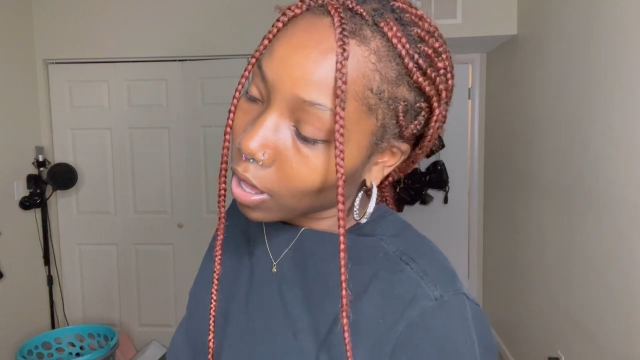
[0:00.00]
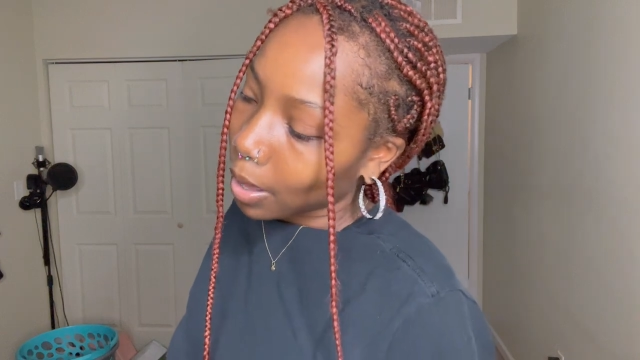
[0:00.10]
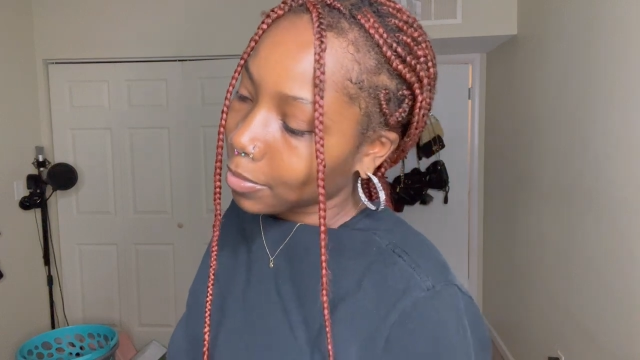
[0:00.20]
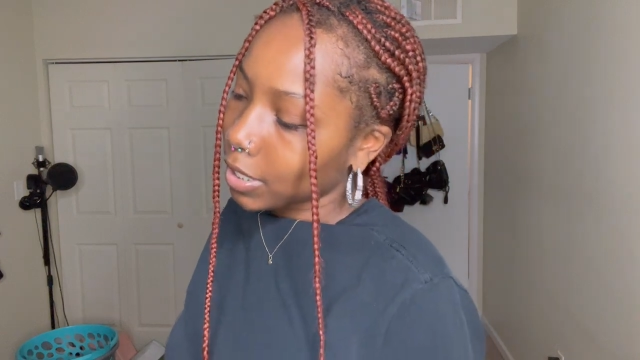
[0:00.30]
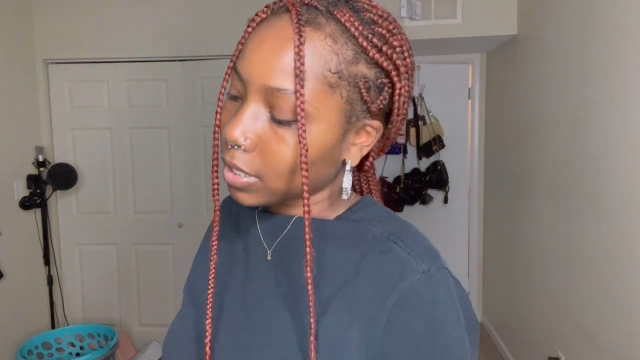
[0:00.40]

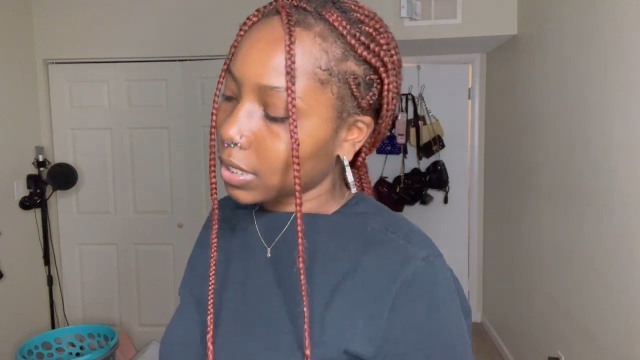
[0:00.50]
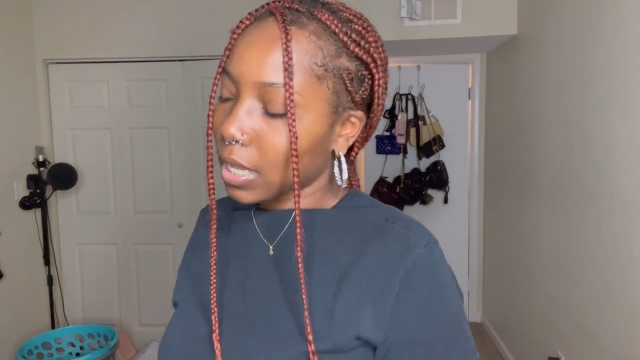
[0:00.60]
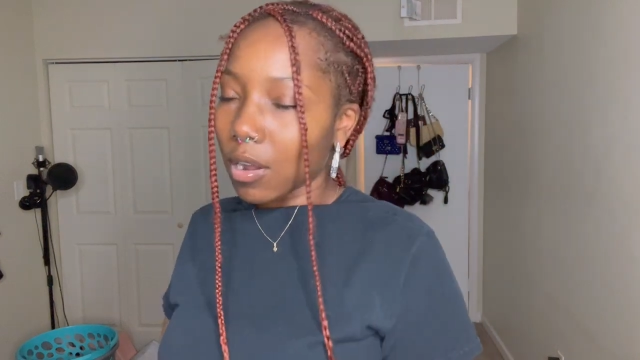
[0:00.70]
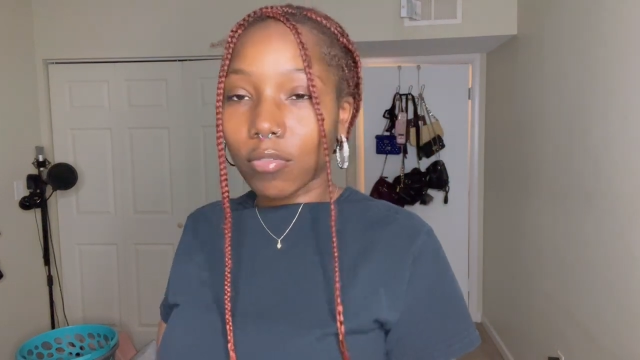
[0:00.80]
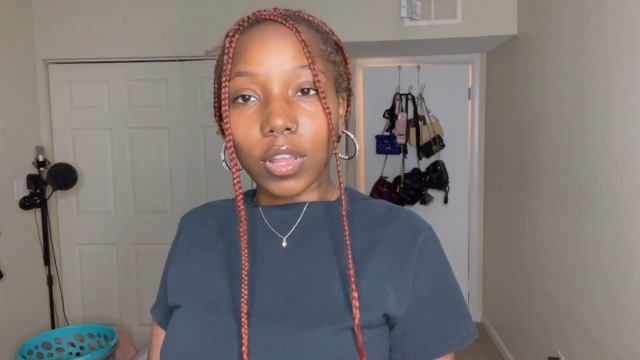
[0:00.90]
I mean, this
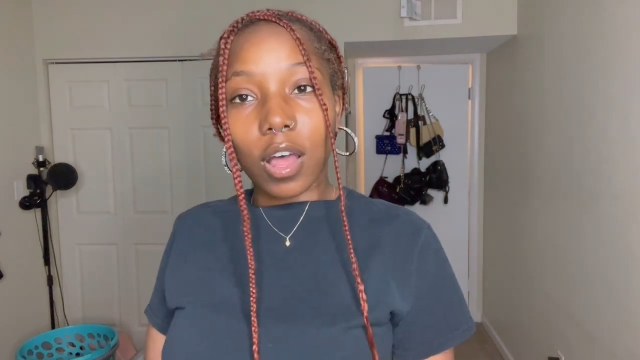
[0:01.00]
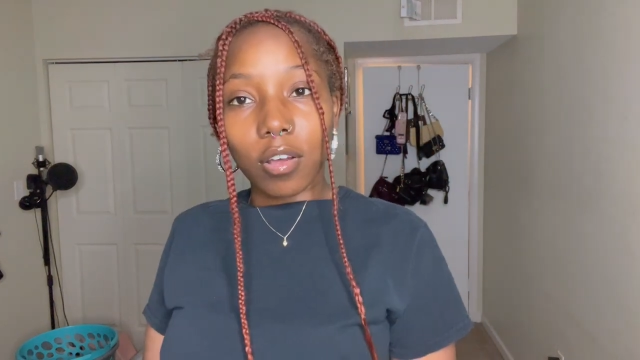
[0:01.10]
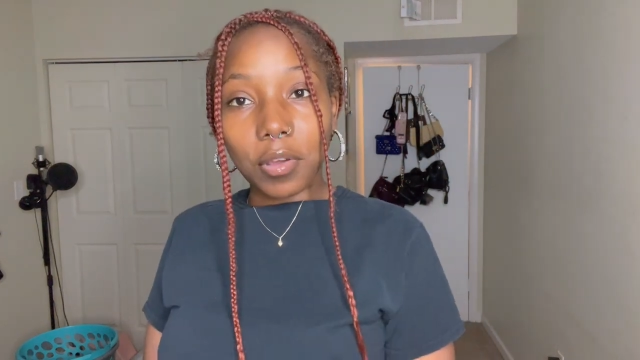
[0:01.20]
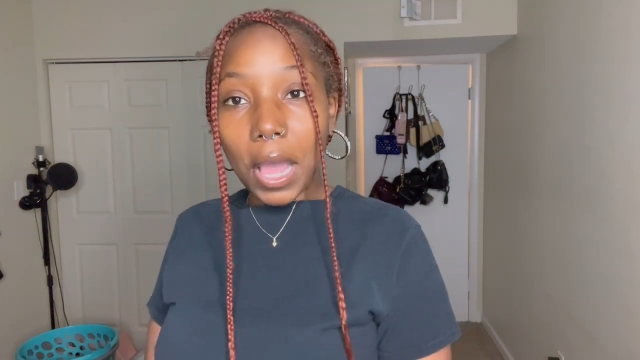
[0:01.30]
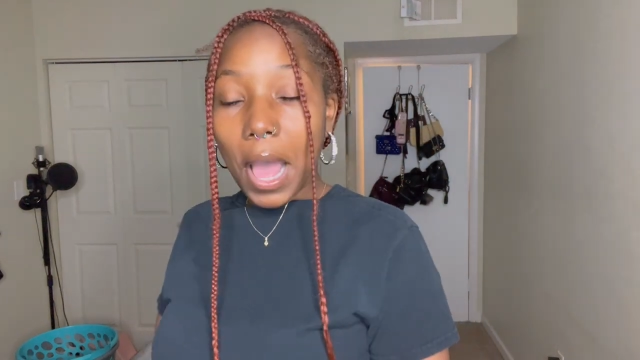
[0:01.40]
ain't no
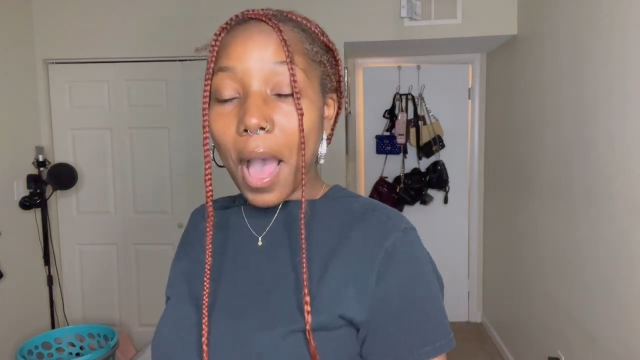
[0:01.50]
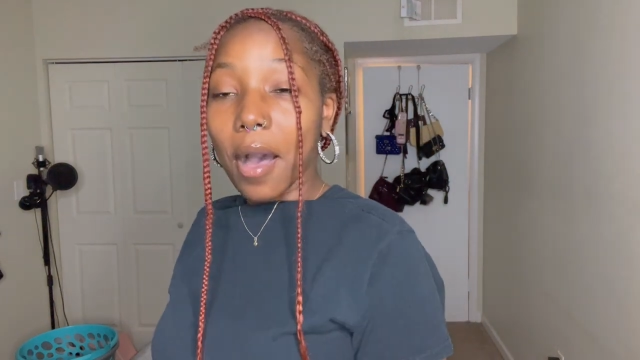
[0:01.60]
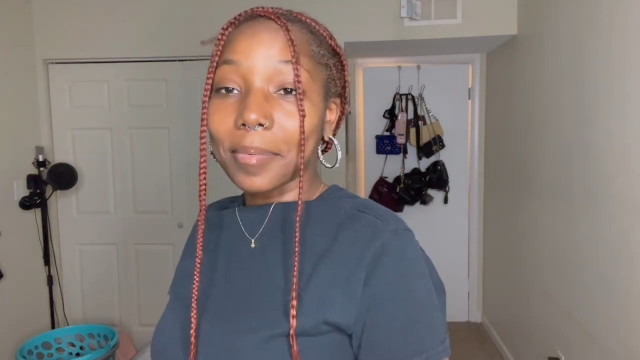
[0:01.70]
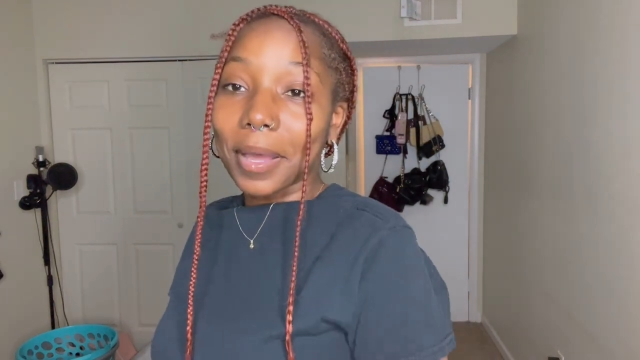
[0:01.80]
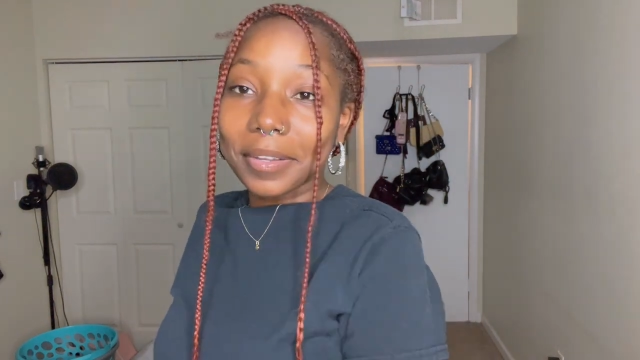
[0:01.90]
vlog. I
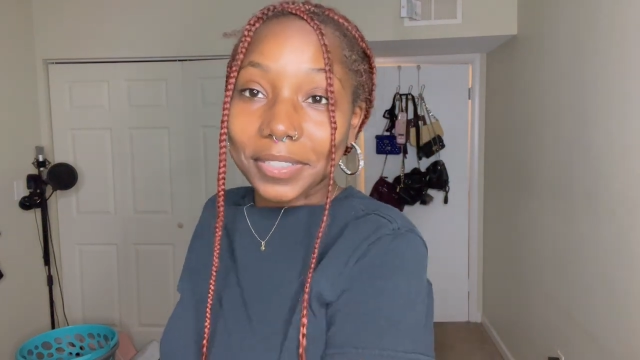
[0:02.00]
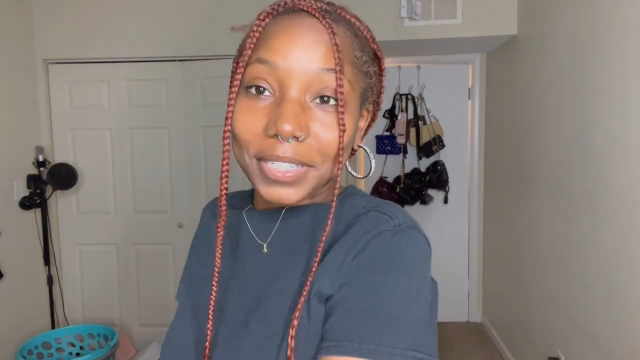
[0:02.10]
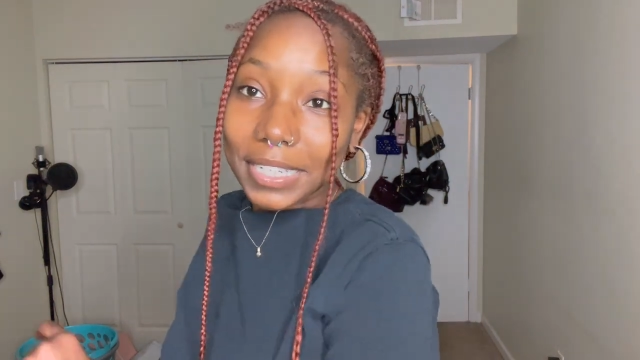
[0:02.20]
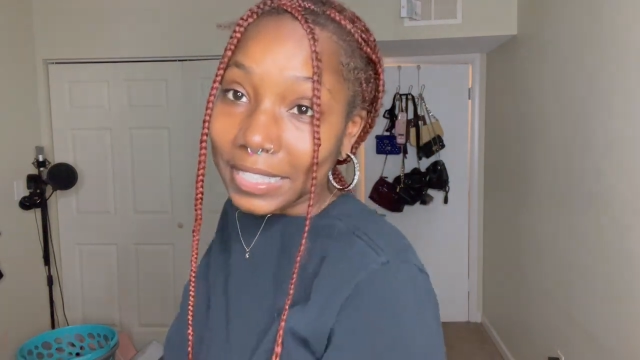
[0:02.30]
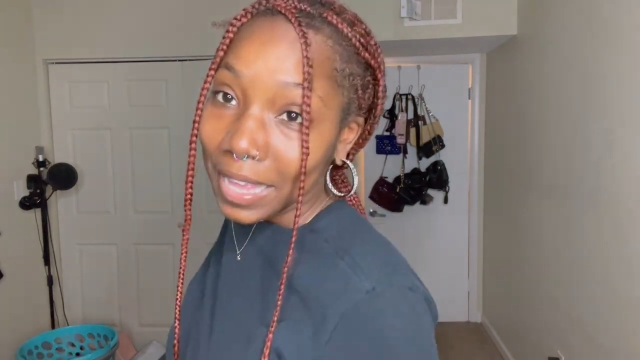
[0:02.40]
hope y'all
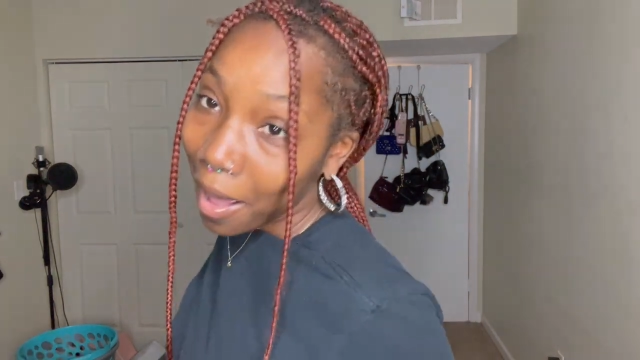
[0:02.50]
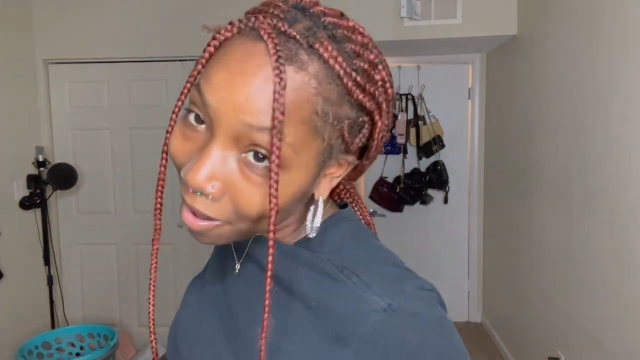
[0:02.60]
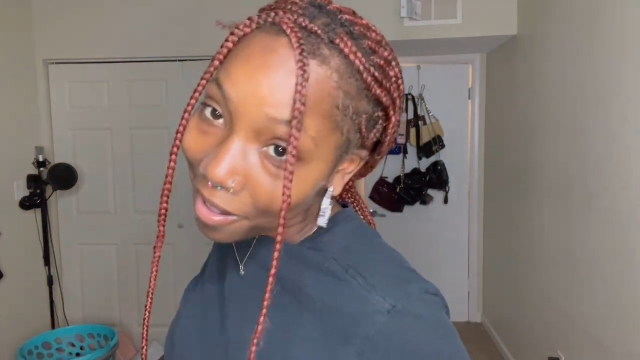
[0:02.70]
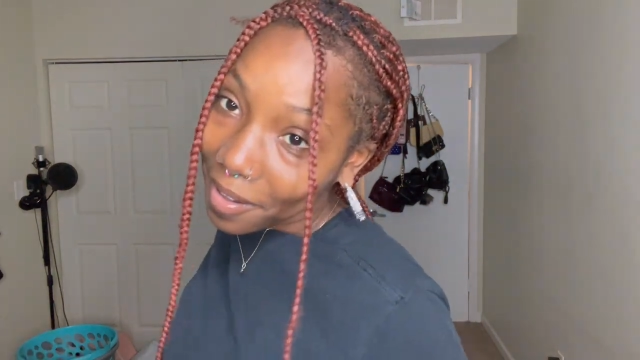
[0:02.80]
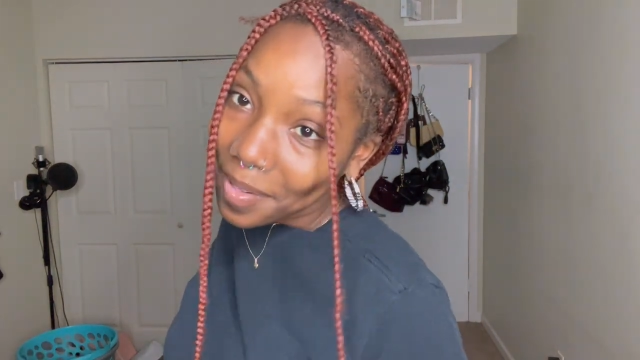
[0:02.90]
enjoyed this
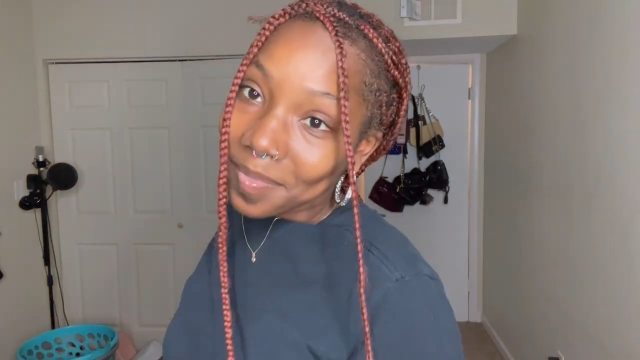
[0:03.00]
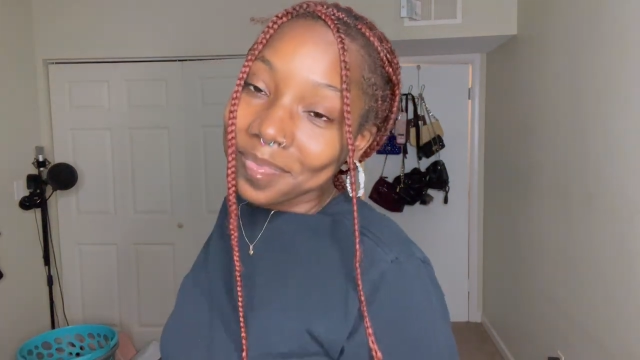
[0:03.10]
haul.